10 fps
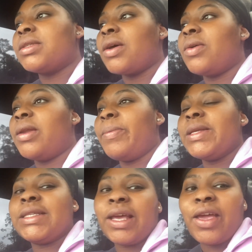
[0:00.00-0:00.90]
So let me
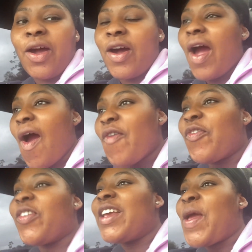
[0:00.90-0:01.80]
tell y'all how
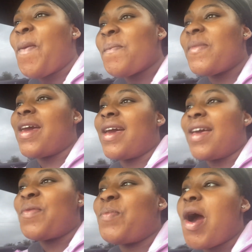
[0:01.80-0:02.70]
freaking
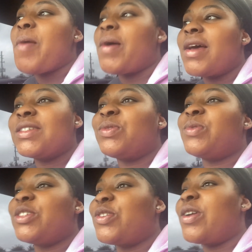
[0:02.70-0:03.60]
mad Popeyes is
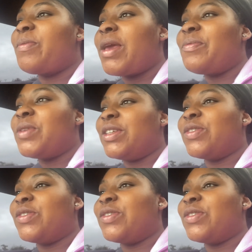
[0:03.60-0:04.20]
really starting to make me.